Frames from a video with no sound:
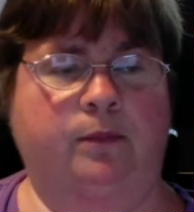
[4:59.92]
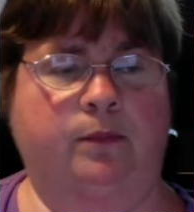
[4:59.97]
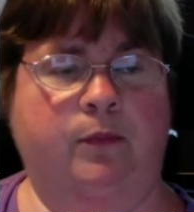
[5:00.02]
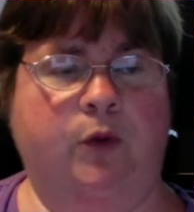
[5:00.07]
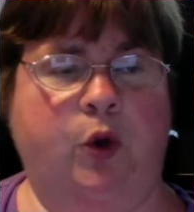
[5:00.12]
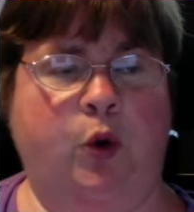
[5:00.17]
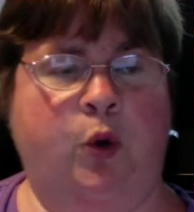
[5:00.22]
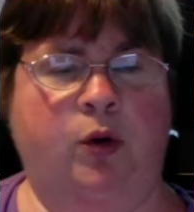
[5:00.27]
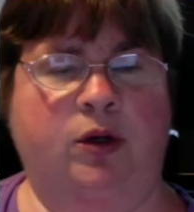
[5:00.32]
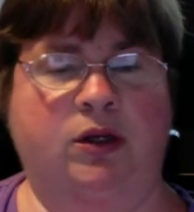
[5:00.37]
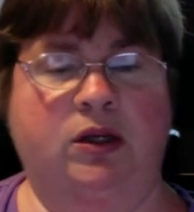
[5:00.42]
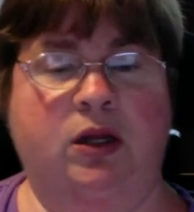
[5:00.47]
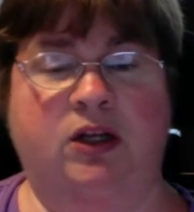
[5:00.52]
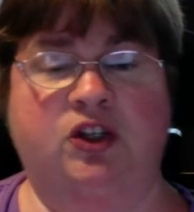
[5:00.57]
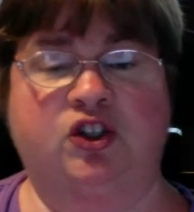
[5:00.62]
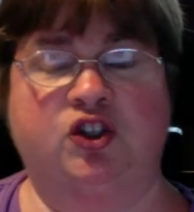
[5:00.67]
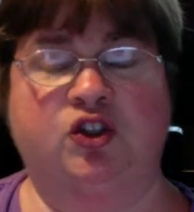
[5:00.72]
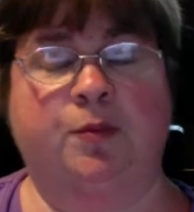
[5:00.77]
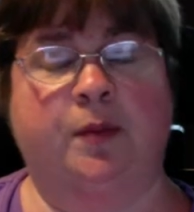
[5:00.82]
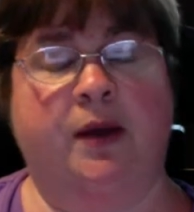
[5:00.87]
or
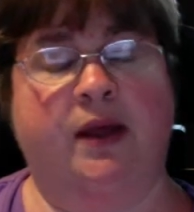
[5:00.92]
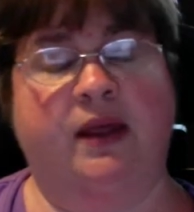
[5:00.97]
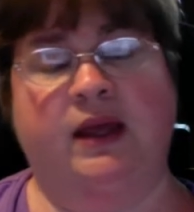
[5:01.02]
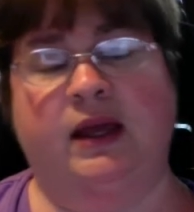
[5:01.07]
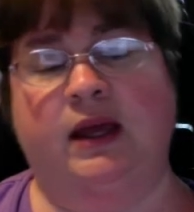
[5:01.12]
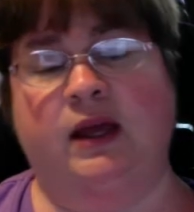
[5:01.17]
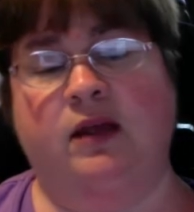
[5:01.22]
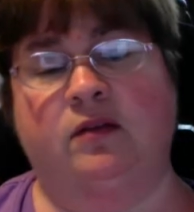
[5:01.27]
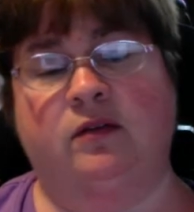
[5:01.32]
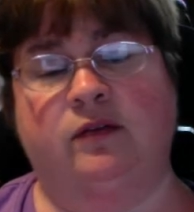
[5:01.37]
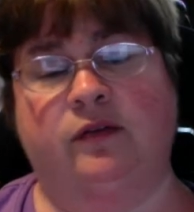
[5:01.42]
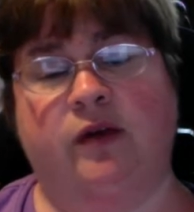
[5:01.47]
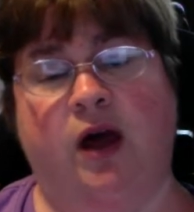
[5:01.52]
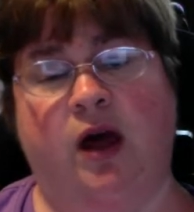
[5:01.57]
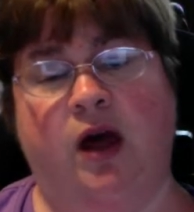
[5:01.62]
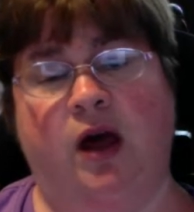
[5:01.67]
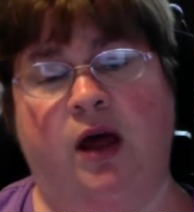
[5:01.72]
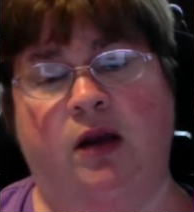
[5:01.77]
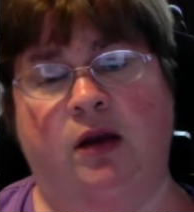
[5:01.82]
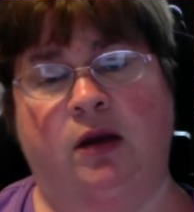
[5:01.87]
touched by the hands of
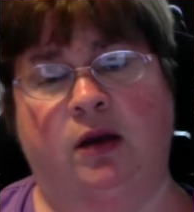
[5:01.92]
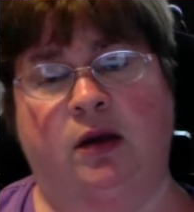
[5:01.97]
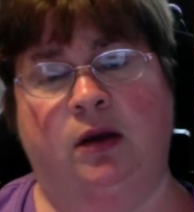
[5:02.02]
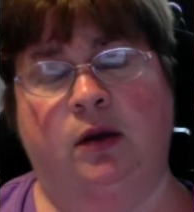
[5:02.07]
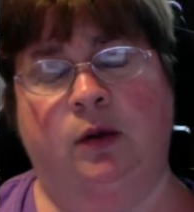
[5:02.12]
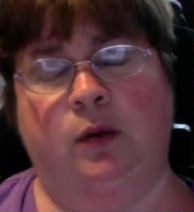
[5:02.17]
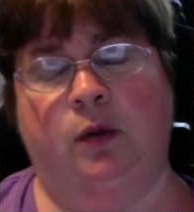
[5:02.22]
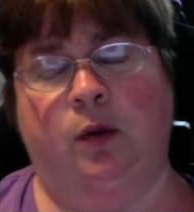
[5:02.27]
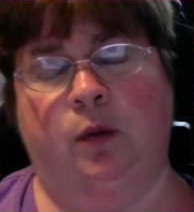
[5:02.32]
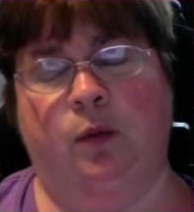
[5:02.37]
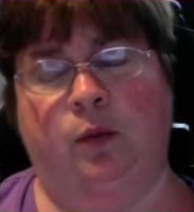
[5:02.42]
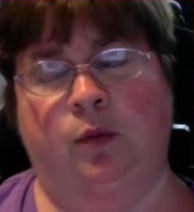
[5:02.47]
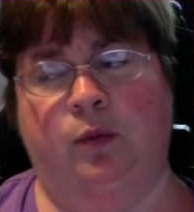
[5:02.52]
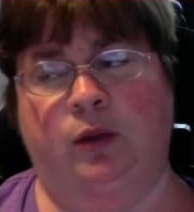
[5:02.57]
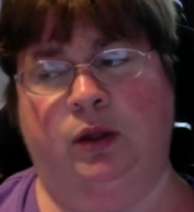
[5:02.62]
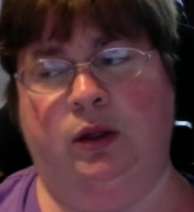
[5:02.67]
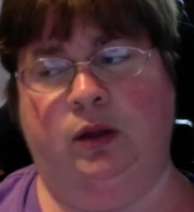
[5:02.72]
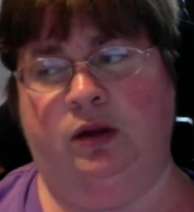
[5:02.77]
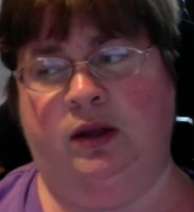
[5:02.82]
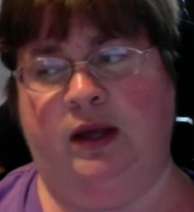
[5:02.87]
God. When we
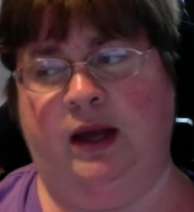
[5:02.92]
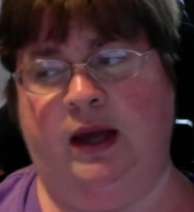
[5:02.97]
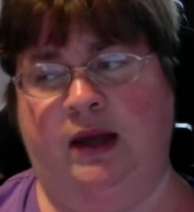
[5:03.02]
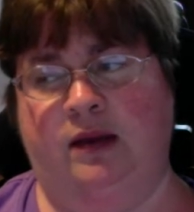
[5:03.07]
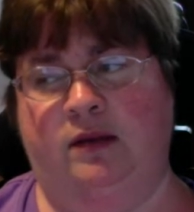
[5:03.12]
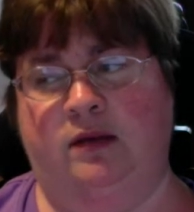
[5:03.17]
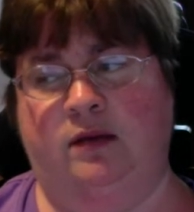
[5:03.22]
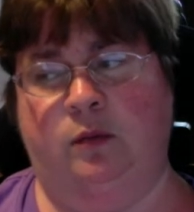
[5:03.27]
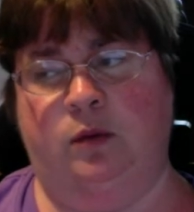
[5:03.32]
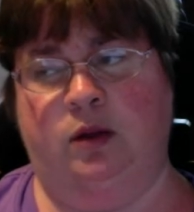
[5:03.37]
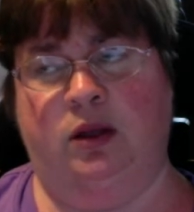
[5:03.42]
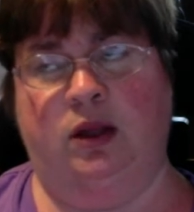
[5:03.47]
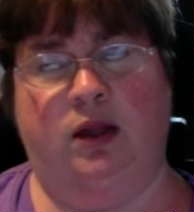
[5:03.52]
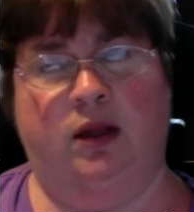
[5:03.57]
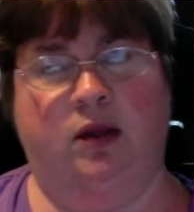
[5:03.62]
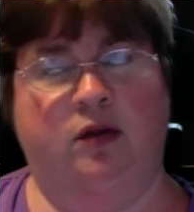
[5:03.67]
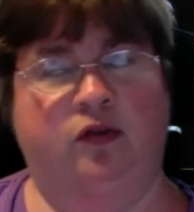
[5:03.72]
look at someone like